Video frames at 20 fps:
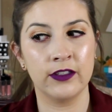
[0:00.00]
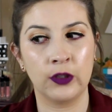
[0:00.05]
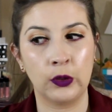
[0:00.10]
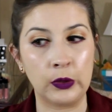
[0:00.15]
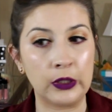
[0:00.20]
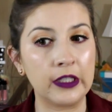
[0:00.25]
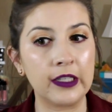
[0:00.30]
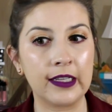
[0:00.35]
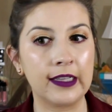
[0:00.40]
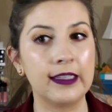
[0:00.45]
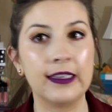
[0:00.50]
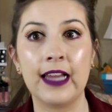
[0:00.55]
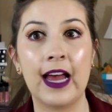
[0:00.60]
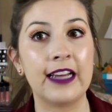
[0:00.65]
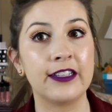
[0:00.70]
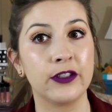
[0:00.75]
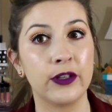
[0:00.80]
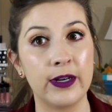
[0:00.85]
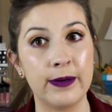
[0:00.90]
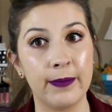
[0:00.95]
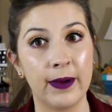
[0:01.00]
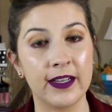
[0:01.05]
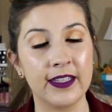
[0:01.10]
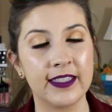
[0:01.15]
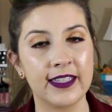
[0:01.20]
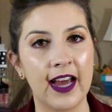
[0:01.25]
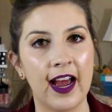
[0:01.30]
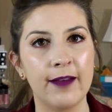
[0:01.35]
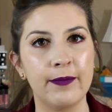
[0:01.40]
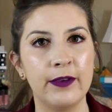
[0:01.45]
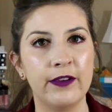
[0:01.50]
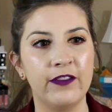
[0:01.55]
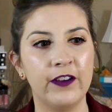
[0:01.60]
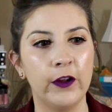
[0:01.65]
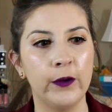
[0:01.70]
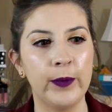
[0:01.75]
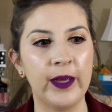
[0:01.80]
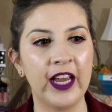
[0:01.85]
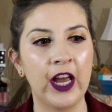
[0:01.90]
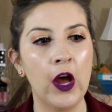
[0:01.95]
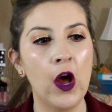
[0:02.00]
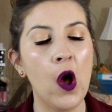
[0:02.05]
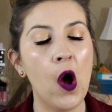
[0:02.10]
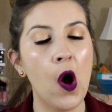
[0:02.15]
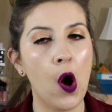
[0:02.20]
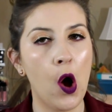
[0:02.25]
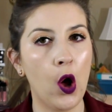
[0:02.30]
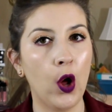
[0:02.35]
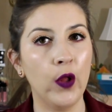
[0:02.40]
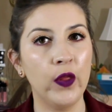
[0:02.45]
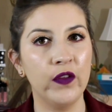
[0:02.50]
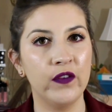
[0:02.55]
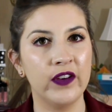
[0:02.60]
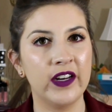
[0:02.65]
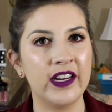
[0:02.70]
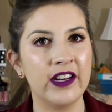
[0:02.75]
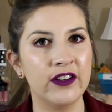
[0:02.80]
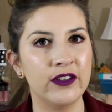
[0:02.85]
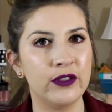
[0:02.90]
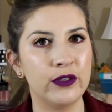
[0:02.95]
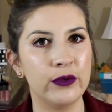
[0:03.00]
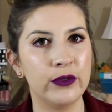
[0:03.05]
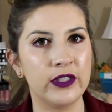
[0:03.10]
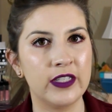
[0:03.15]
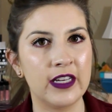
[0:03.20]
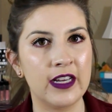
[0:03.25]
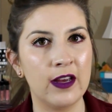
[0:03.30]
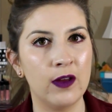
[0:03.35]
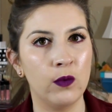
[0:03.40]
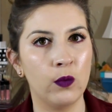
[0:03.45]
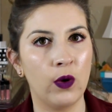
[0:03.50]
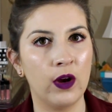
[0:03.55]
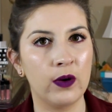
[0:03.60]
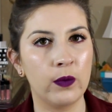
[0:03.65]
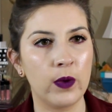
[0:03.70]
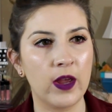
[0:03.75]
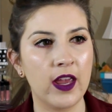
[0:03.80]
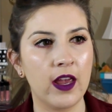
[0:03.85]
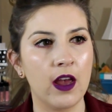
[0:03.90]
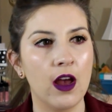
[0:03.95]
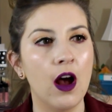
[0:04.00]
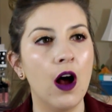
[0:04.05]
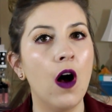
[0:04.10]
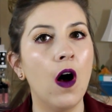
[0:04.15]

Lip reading: So literally the last 3 months I've been filming all the videos you see in 1 week,